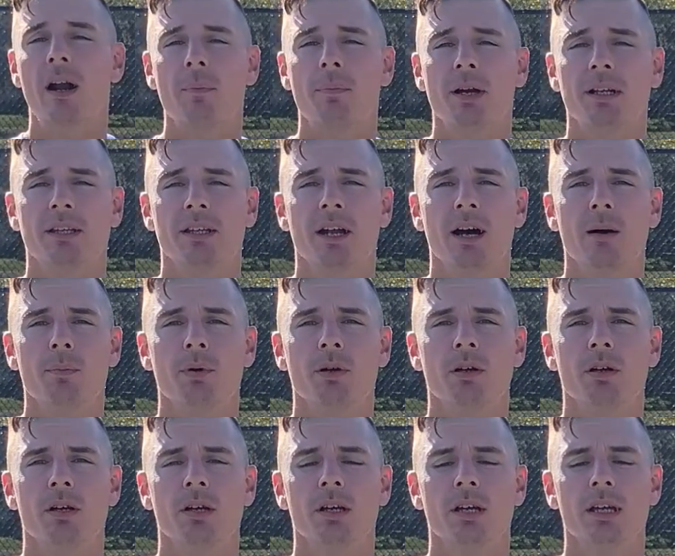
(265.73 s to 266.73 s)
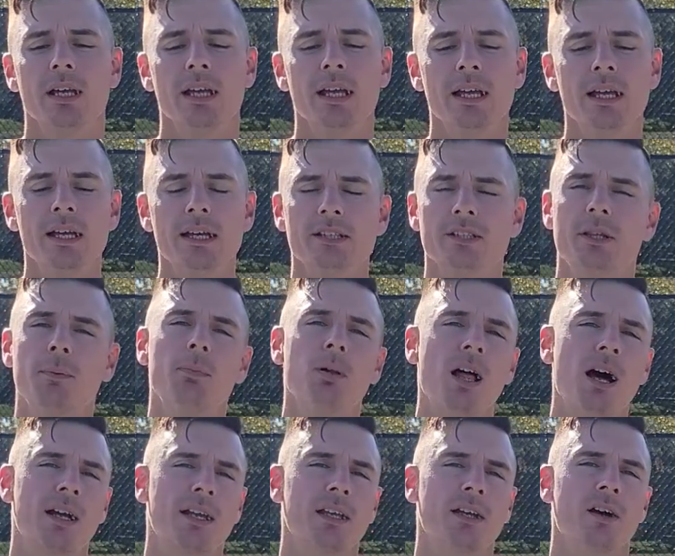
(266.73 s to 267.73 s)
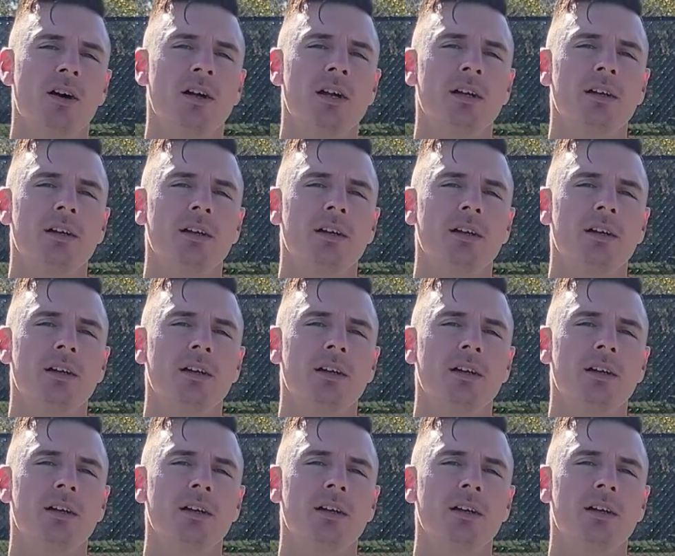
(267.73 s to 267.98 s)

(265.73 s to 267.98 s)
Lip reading: I picked it up is the blocking on it.